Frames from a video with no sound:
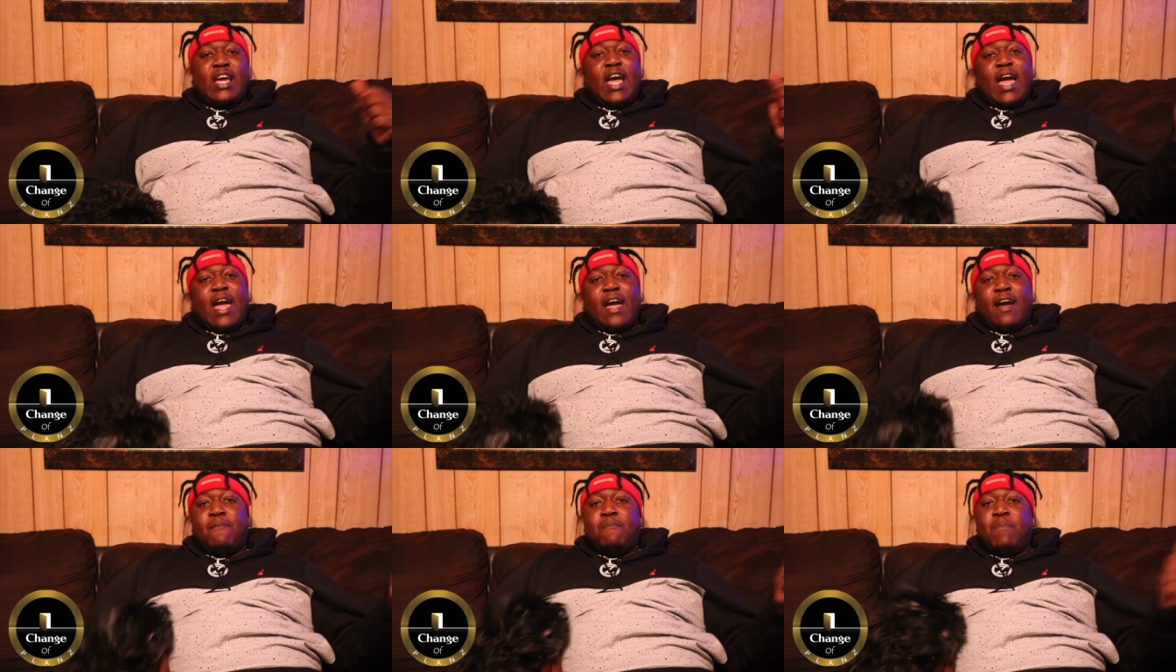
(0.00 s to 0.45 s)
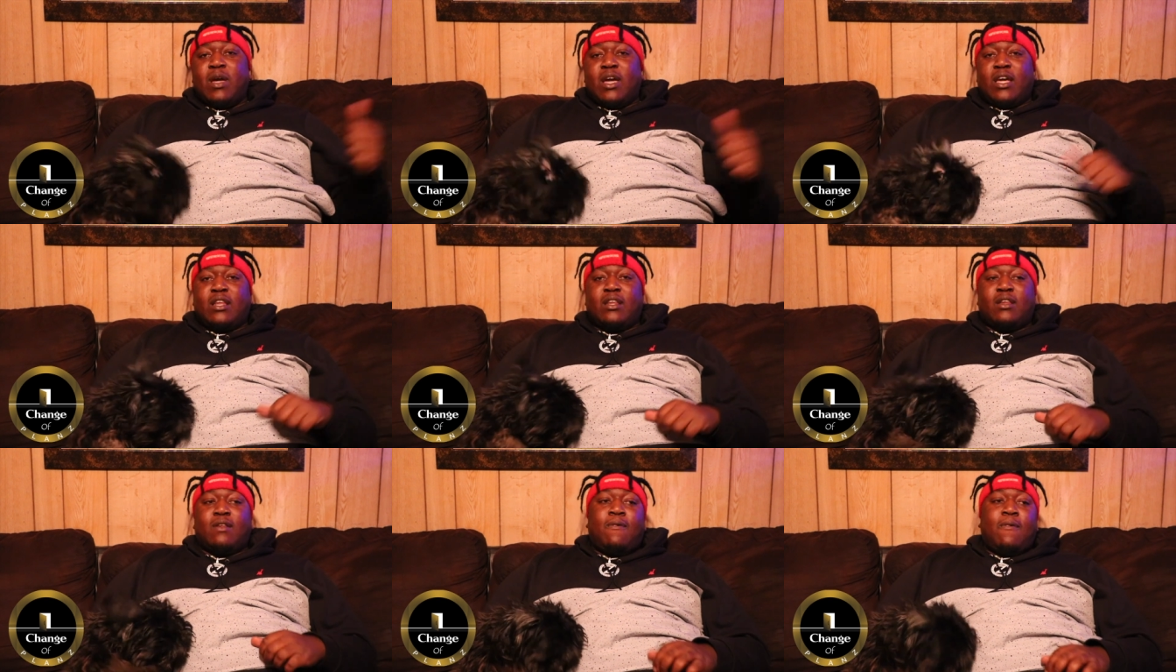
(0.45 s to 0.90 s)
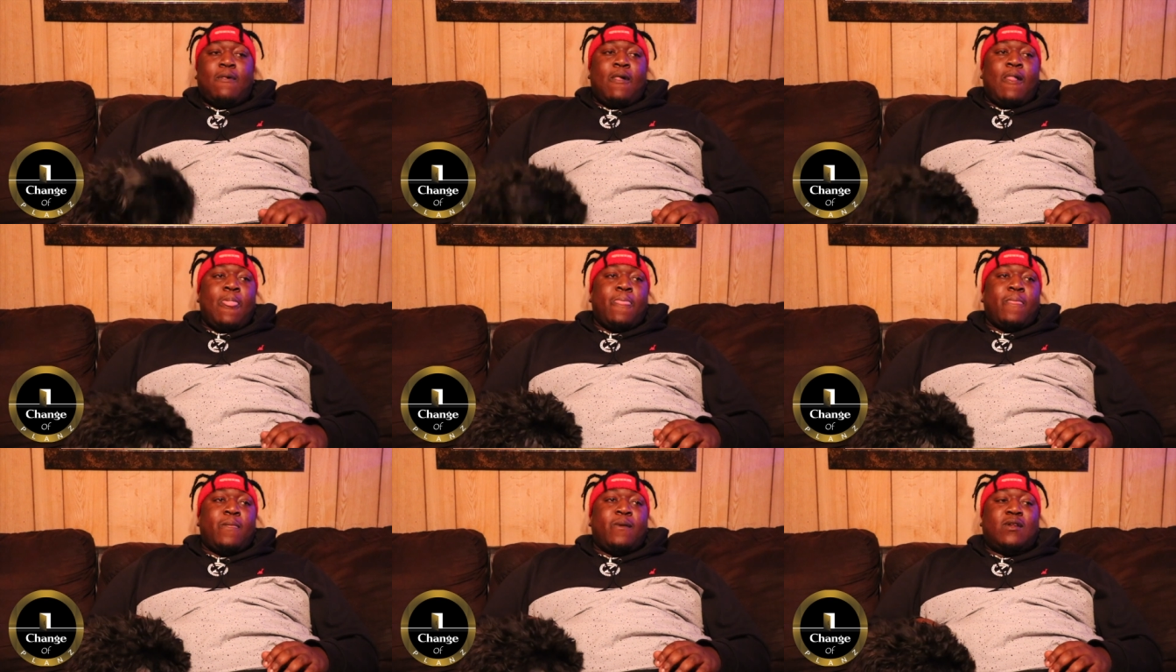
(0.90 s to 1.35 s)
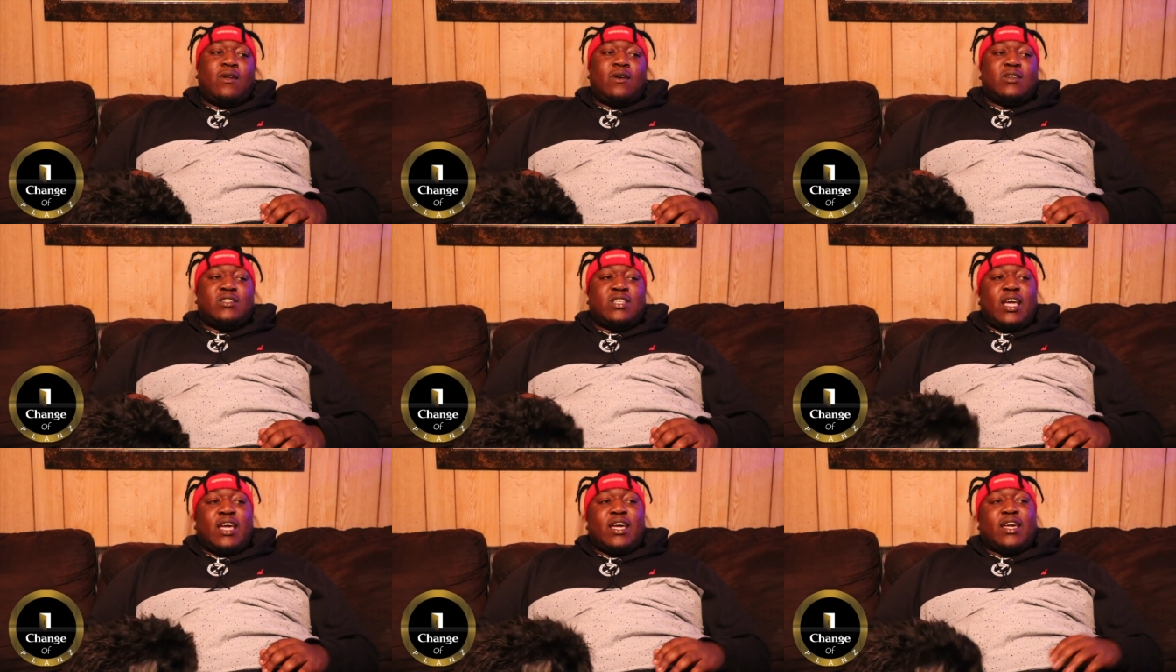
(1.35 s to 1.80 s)
It have been, you know
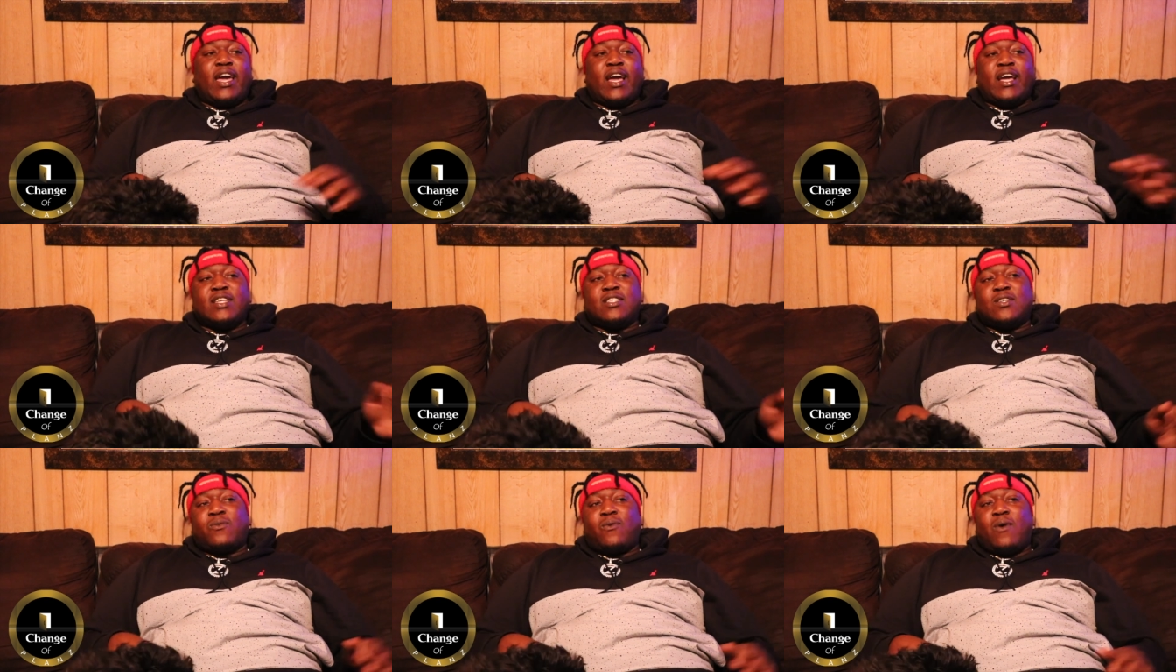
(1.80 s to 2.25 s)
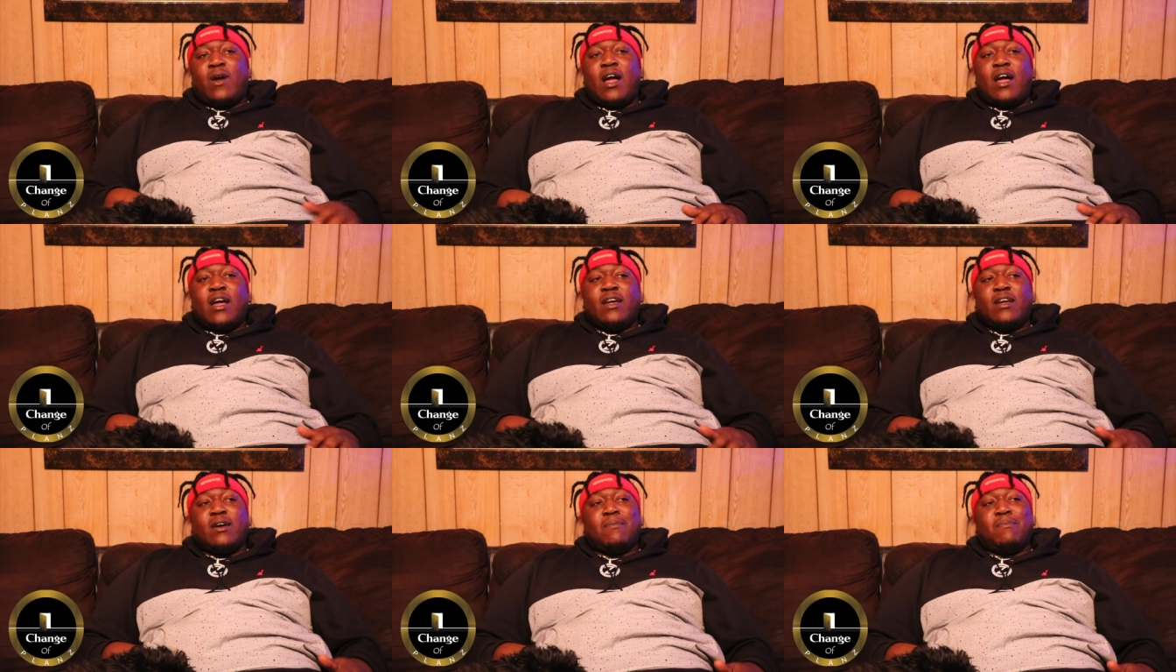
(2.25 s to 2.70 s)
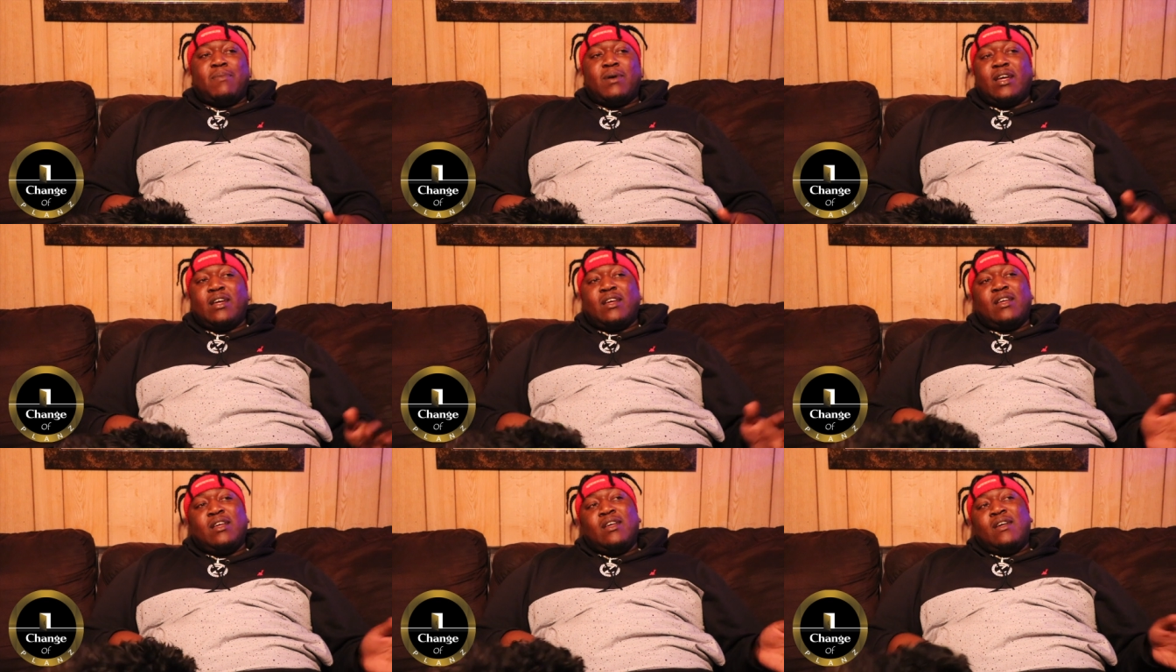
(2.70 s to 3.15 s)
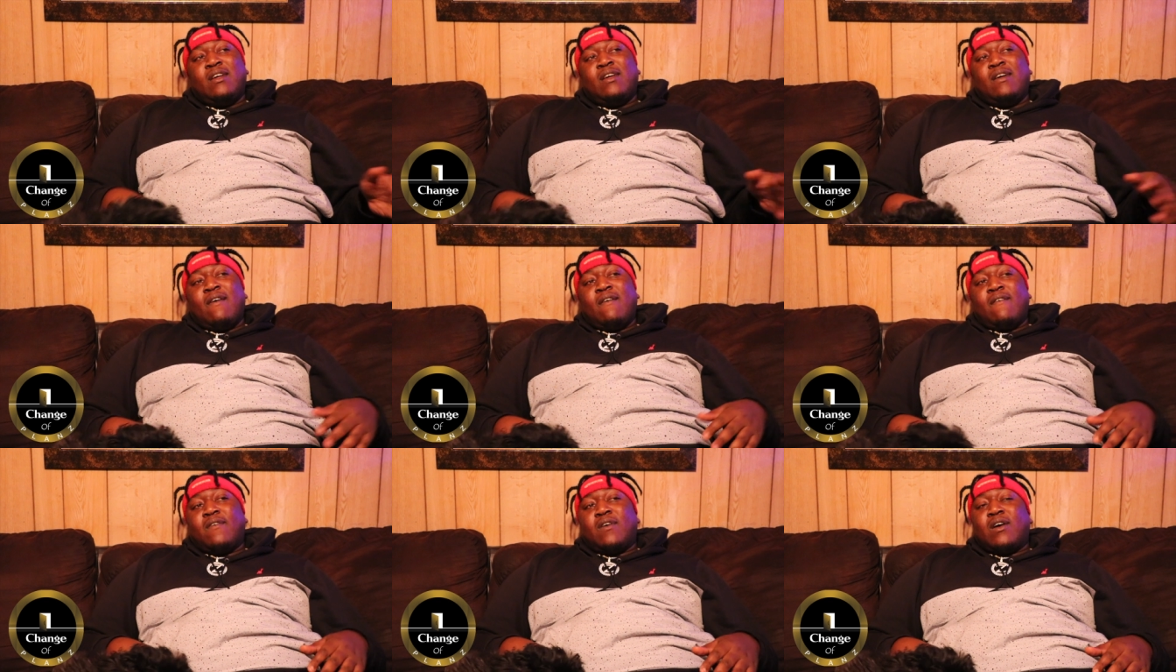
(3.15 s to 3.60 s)
what I'm saying, cases around here, but
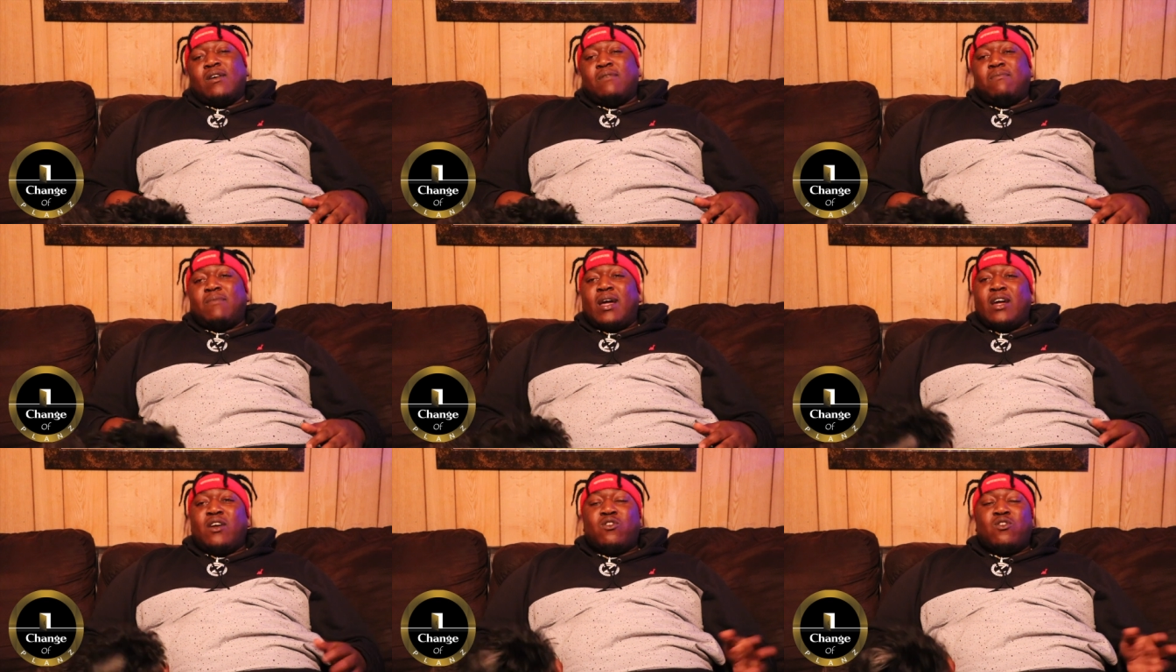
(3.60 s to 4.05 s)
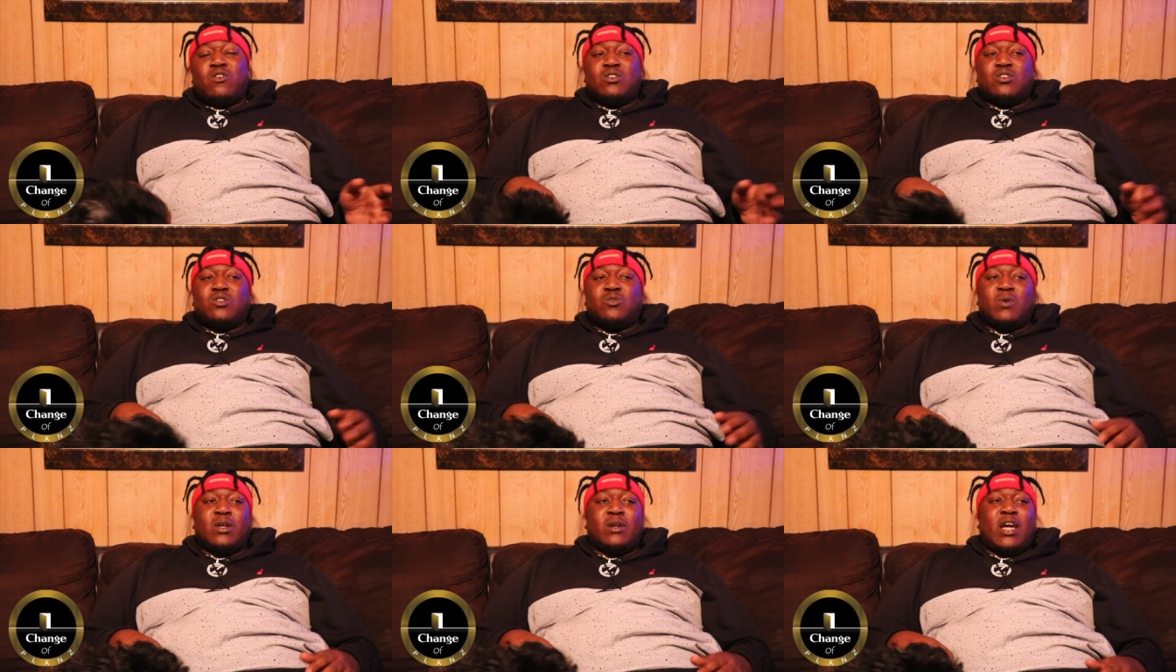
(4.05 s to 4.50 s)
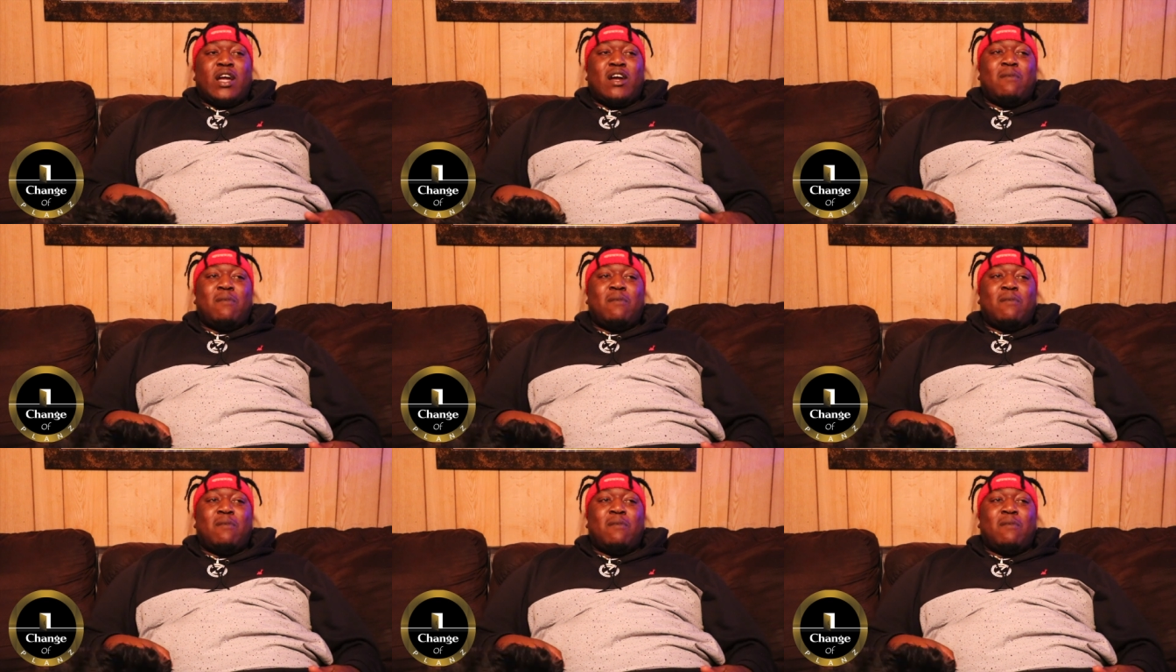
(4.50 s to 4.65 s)
Mike real sweet.